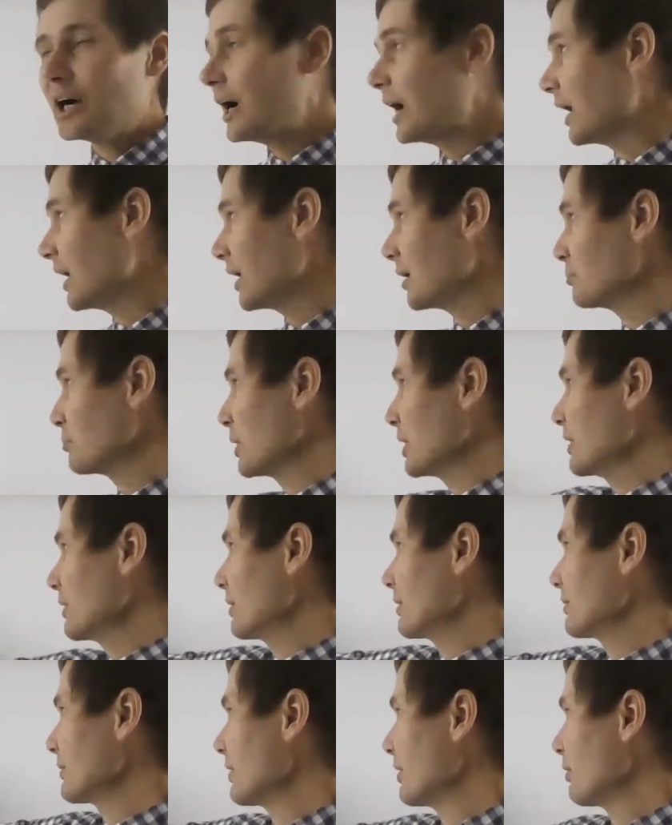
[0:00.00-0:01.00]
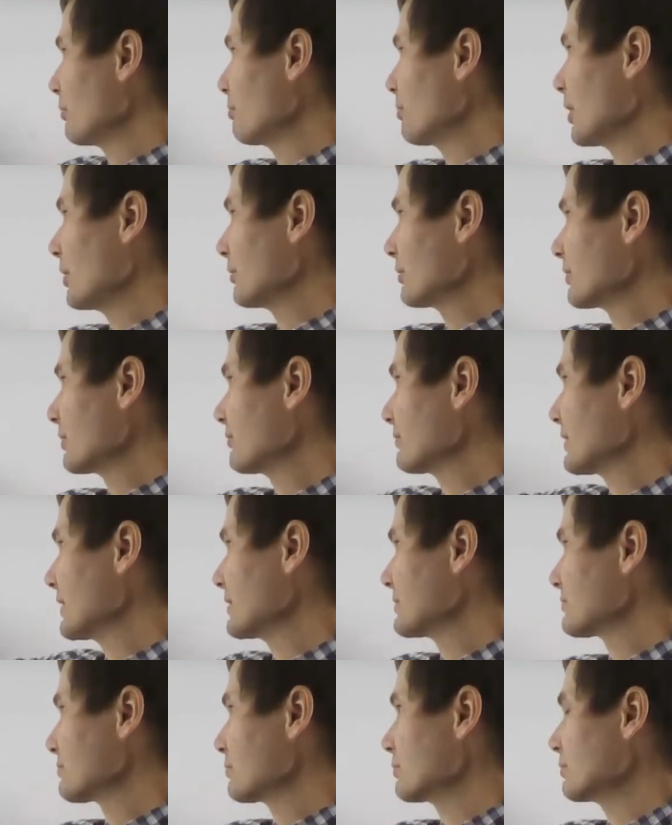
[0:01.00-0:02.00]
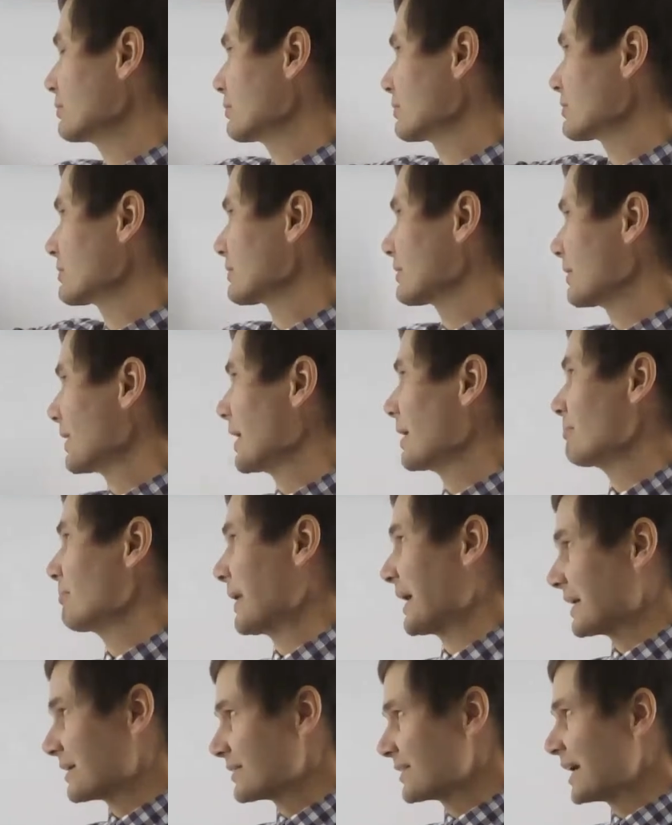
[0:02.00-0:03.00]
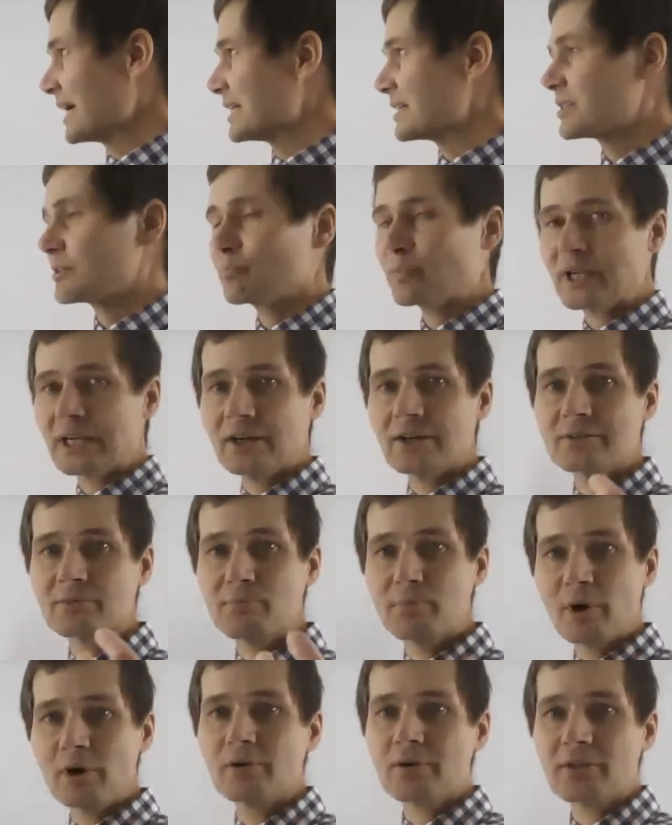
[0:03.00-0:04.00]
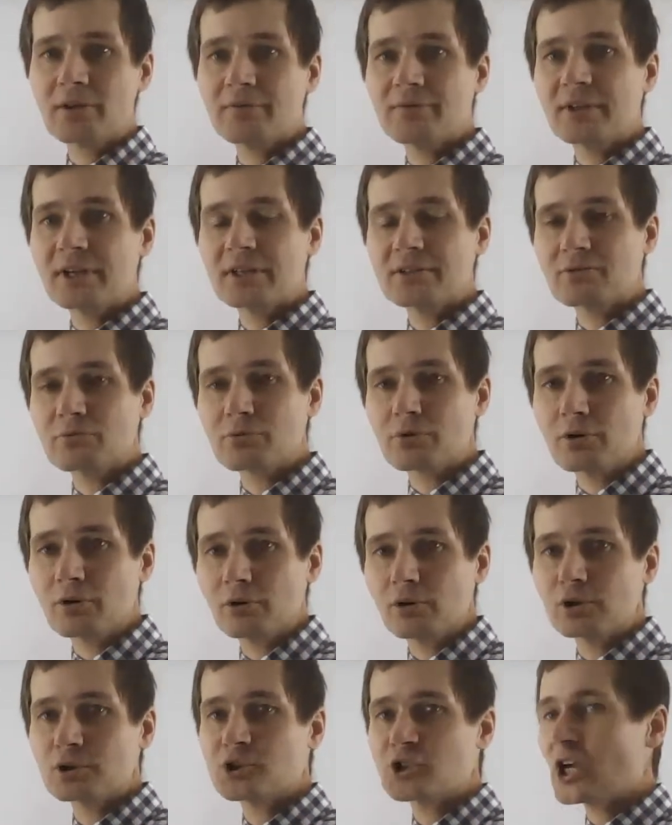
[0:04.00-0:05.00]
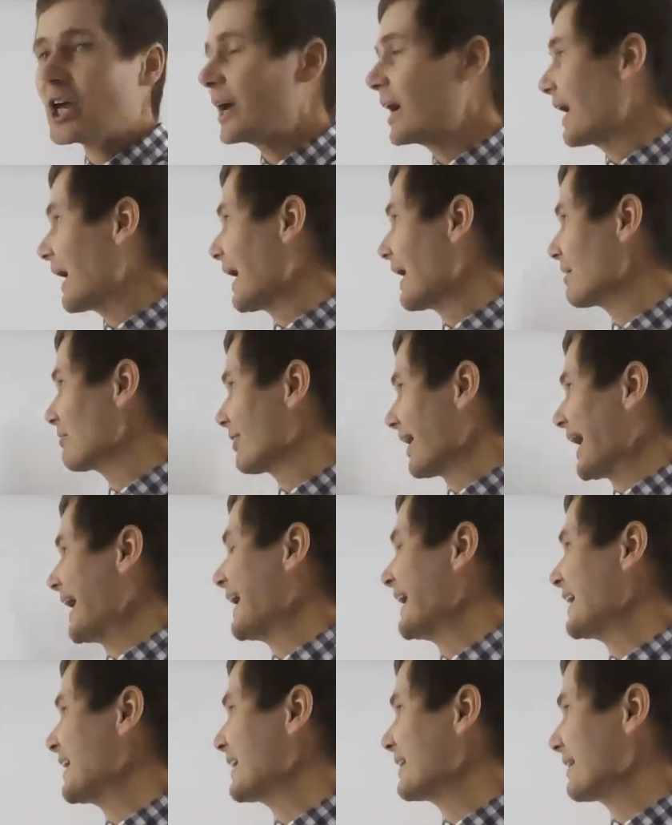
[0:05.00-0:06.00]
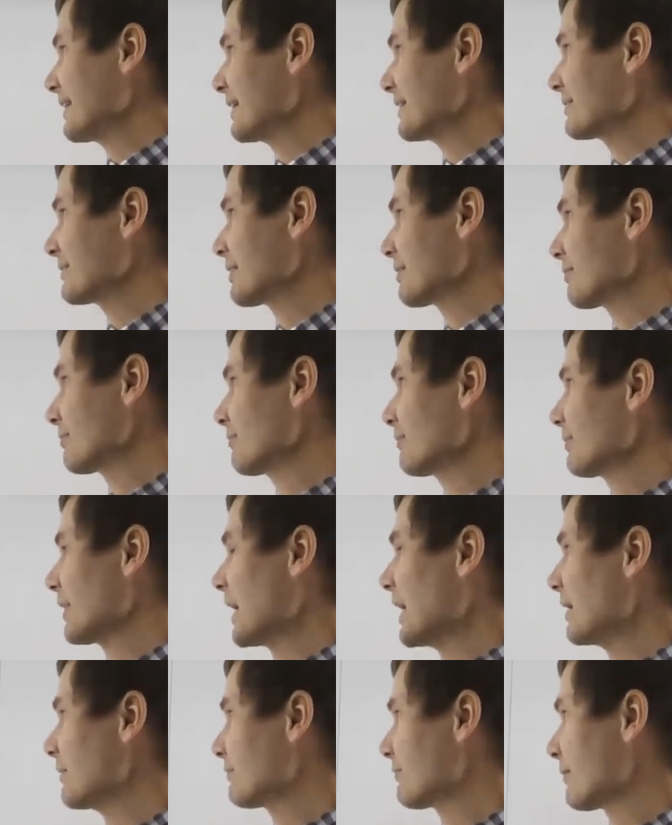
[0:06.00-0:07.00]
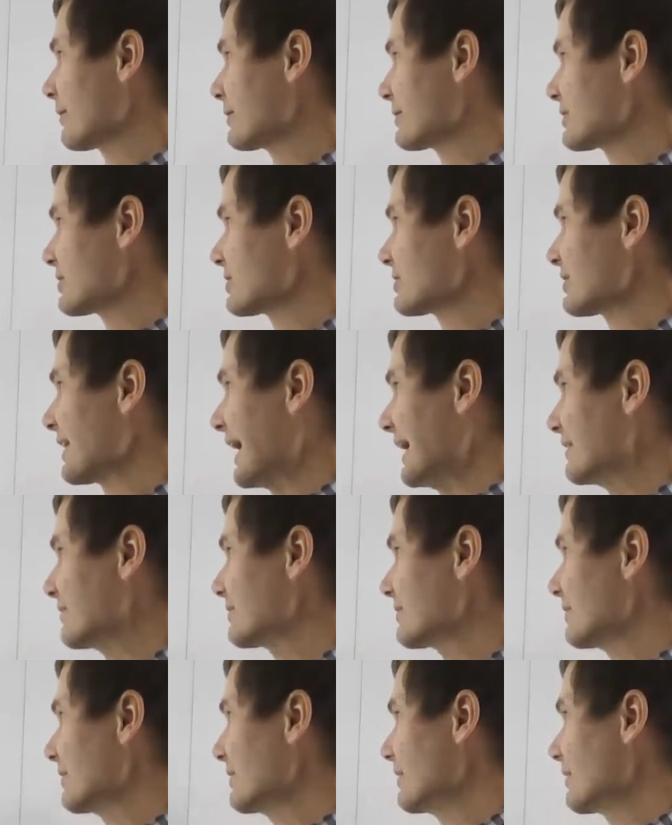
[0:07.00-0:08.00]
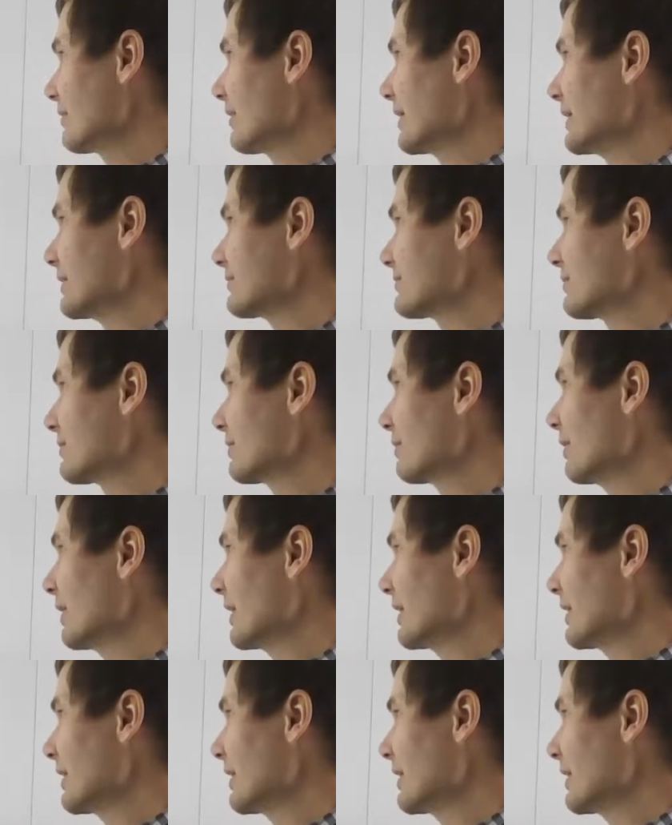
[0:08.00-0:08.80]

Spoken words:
both of these rules make sense because both of these rules have a in their first set, right? So